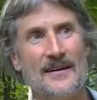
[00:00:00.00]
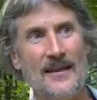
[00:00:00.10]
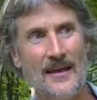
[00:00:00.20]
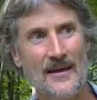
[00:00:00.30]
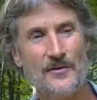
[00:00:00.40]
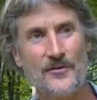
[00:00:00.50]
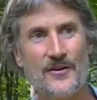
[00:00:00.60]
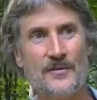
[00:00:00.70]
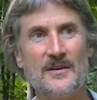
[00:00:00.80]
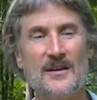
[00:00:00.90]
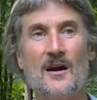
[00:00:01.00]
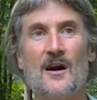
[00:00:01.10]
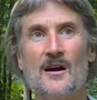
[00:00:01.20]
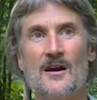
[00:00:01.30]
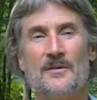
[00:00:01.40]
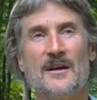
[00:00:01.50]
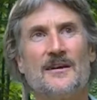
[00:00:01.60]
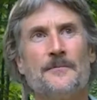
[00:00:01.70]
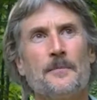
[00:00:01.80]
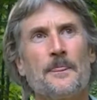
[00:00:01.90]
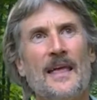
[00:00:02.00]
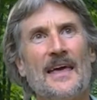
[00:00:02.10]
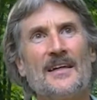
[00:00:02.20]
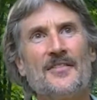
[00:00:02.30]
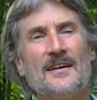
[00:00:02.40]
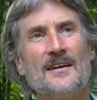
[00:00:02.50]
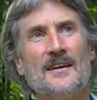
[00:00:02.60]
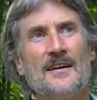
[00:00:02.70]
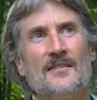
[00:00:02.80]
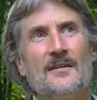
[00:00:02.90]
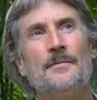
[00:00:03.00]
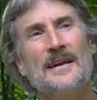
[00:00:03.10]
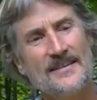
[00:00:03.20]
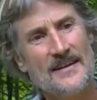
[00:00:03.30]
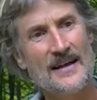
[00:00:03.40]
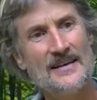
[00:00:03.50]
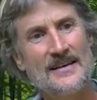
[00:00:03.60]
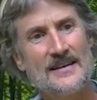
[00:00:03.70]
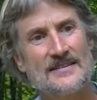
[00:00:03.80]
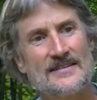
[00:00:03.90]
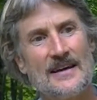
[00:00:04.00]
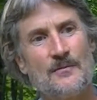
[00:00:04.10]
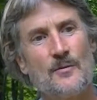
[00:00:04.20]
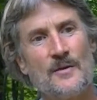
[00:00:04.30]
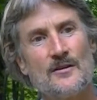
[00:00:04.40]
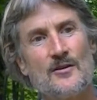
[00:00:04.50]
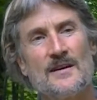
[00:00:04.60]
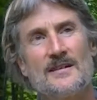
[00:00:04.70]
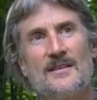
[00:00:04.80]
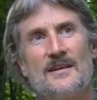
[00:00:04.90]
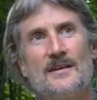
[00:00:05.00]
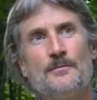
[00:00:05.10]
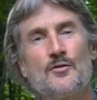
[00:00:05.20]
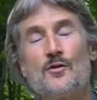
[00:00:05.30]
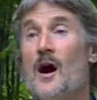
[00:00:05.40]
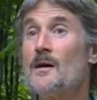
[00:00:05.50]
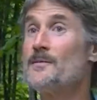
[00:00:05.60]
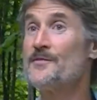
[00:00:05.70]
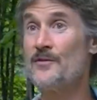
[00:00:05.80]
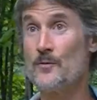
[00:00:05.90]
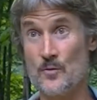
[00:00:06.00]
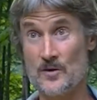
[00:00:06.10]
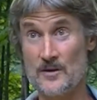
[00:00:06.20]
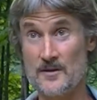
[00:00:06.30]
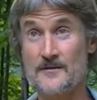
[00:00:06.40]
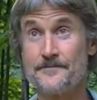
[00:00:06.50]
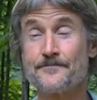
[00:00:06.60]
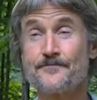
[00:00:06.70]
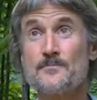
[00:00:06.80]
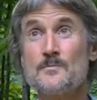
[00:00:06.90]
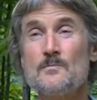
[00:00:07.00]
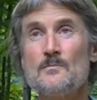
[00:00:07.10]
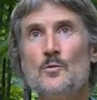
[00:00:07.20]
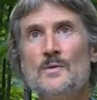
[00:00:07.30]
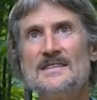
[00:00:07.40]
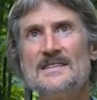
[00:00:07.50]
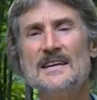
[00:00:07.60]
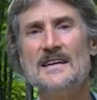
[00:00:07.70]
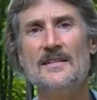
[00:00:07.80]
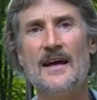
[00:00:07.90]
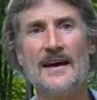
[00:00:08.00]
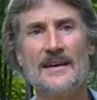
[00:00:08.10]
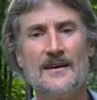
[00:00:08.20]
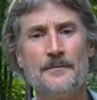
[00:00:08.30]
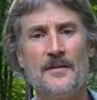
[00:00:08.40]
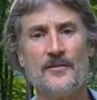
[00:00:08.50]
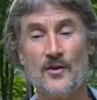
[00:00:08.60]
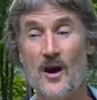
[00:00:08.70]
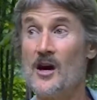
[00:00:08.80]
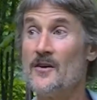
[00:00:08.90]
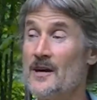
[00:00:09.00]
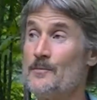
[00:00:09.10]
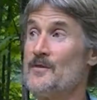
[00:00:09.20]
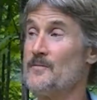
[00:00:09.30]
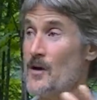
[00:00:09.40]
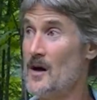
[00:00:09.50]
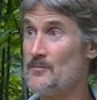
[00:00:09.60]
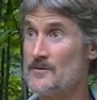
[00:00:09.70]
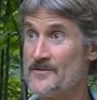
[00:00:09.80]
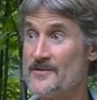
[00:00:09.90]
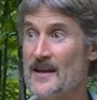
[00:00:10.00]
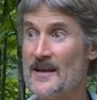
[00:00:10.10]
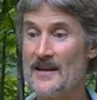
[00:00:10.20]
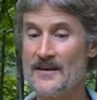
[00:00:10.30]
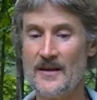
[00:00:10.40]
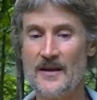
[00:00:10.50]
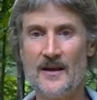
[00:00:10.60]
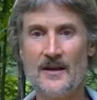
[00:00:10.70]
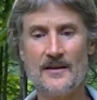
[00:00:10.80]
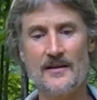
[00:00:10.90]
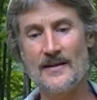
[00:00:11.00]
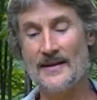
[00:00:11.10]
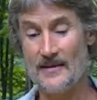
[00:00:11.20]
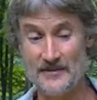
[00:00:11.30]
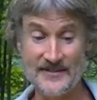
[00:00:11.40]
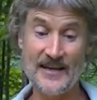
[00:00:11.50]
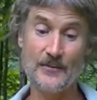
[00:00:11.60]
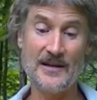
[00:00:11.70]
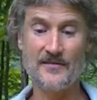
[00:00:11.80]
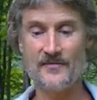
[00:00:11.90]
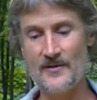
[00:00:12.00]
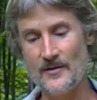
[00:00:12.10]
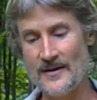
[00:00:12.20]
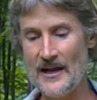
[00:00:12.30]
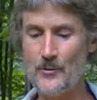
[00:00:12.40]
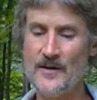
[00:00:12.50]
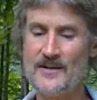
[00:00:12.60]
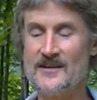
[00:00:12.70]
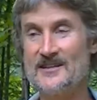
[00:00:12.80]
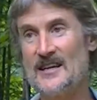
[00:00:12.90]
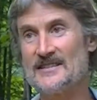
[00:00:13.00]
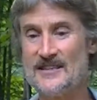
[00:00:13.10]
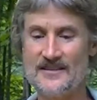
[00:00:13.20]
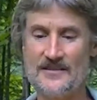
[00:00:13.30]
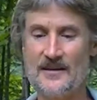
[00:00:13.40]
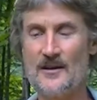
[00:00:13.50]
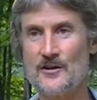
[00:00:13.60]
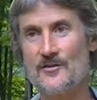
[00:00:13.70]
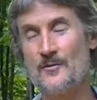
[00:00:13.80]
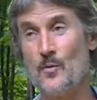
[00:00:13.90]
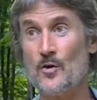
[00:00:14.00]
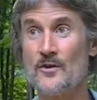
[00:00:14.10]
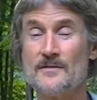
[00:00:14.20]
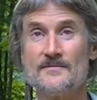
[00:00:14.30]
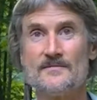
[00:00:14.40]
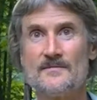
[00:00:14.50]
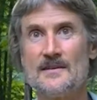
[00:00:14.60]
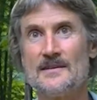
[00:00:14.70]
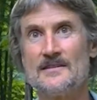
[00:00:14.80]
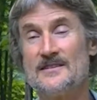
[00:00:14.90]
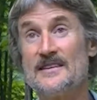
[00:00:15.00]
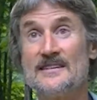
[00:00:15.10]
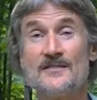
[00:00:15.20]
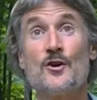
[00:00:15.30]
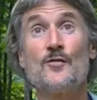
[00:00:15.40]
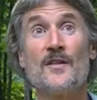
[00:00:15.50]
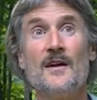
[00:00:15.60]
animals are being harmed. And I think the basic idea is that when we look at the problems in the world, we see that there are a number of problems. And like I've been saying, we have inequity and injustice and hunger and war and disease and so forth.